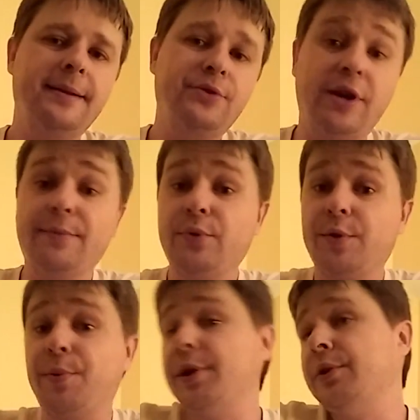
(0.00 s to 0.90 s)
Drums
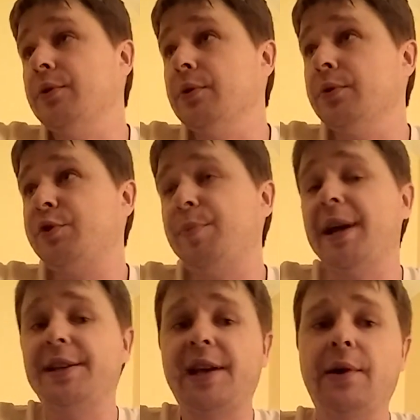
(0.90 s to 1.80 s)
was pretty cool.
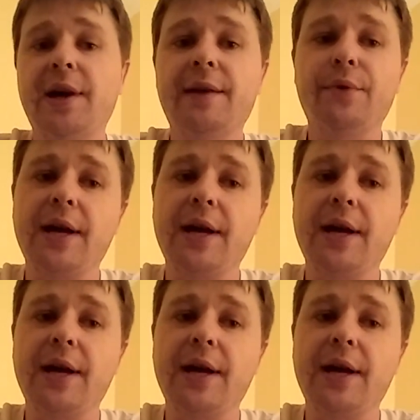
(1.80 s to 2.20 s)
Space, however,